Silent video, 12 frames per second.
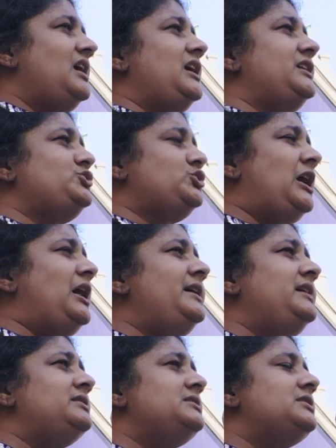a
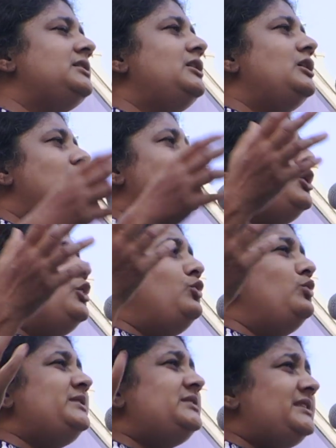child
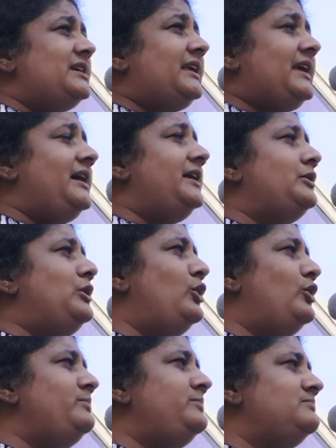who is in a care
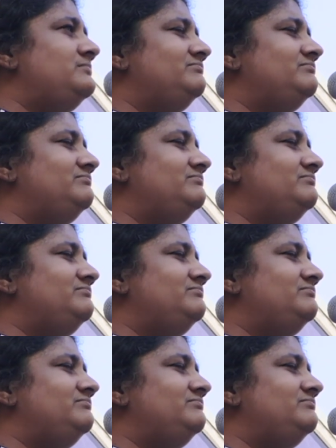home,